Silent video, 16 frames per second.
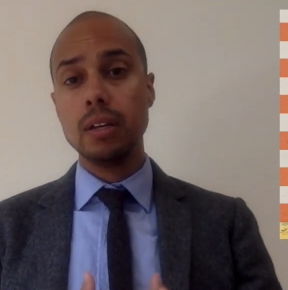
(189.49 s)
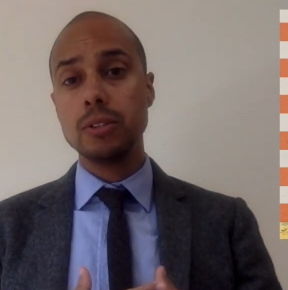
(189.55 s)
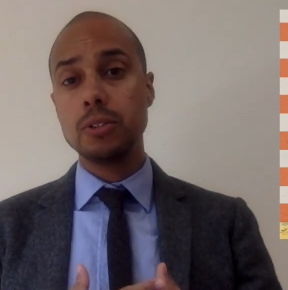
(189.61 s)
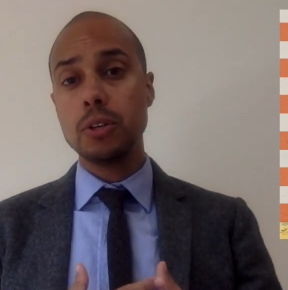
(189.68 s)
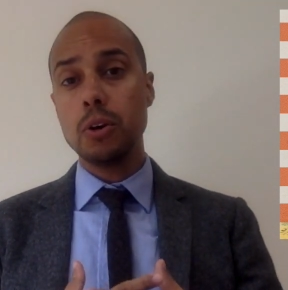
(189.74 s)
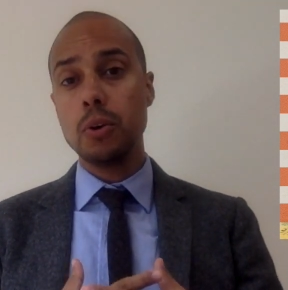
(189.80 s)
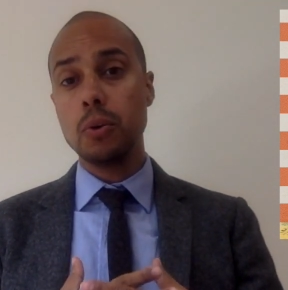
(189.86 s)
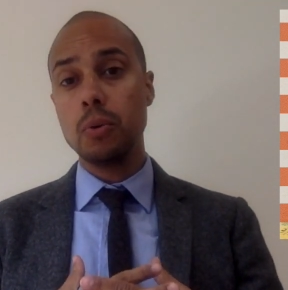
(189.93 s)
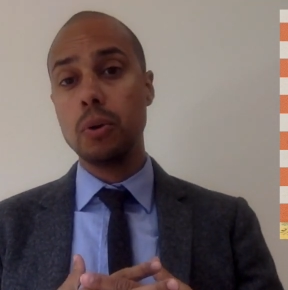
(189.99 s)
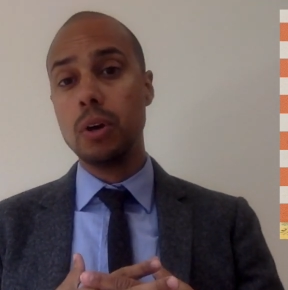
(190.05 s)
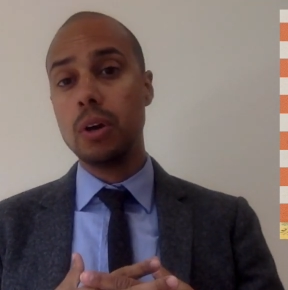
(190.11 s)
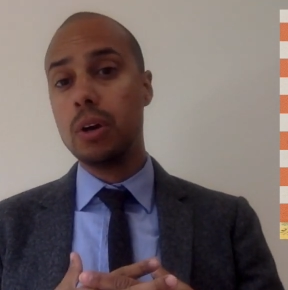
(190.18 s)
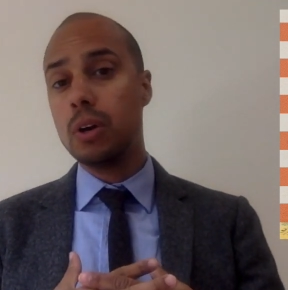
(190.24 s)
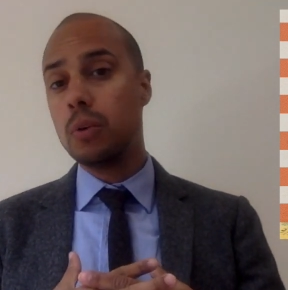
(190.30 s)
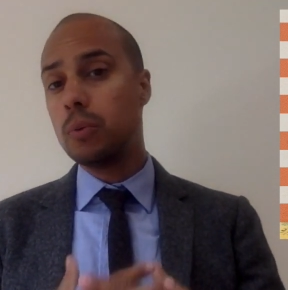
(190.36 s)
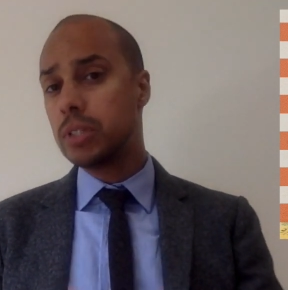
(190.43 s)
So
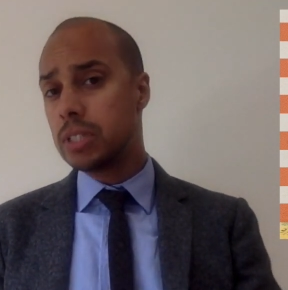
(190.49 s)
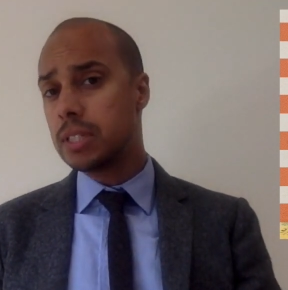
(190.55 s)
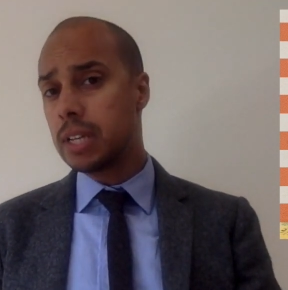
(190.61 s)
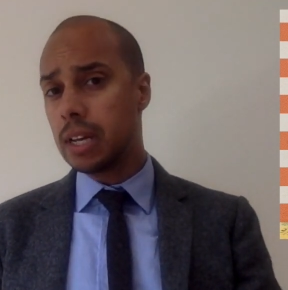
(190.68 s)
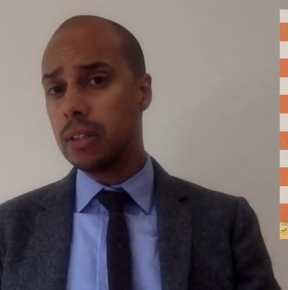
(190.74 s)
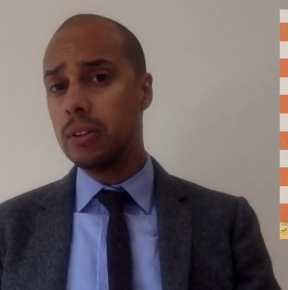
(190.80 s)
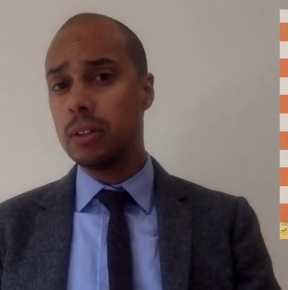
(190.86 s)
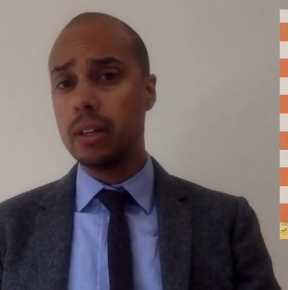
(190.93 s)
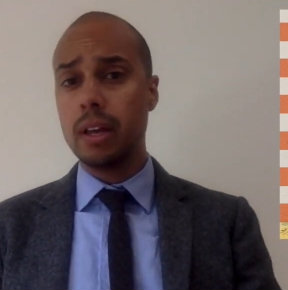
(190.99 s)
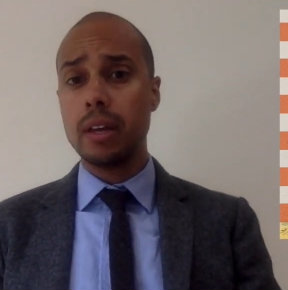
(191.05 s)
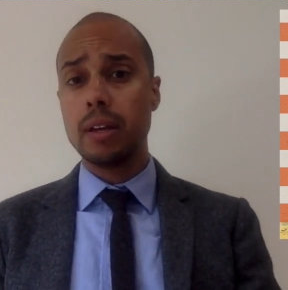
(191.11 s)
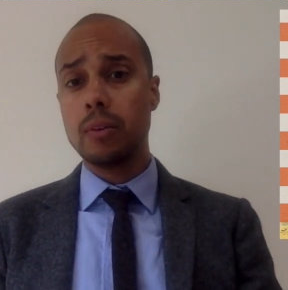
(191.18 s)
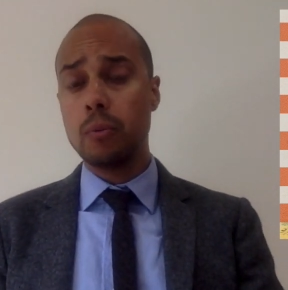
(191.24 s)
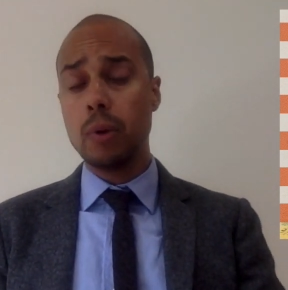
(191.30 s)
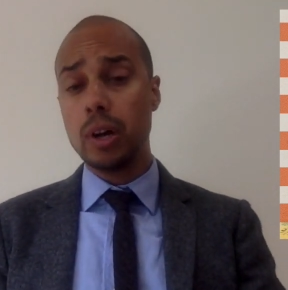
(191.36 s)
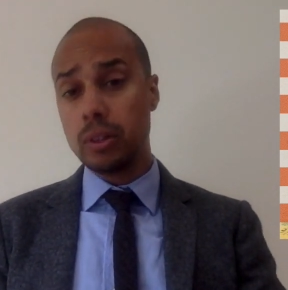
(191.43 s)
what does that look like?
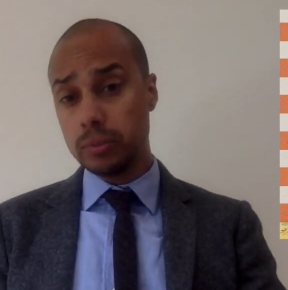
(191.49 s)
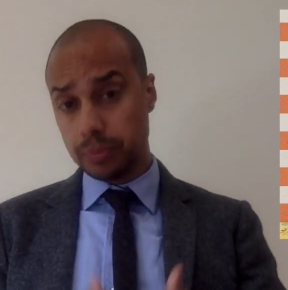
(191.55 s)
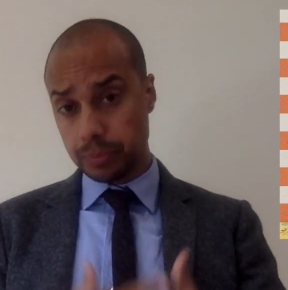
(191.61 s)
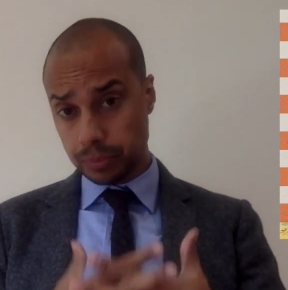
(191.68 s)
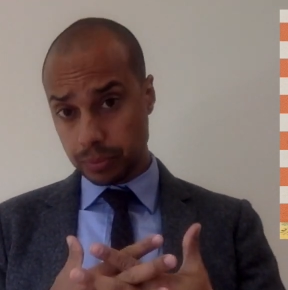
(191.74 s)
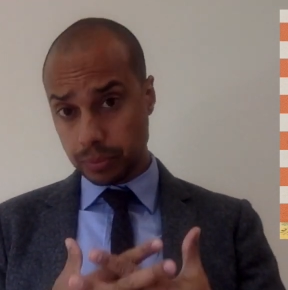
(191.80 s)
Well,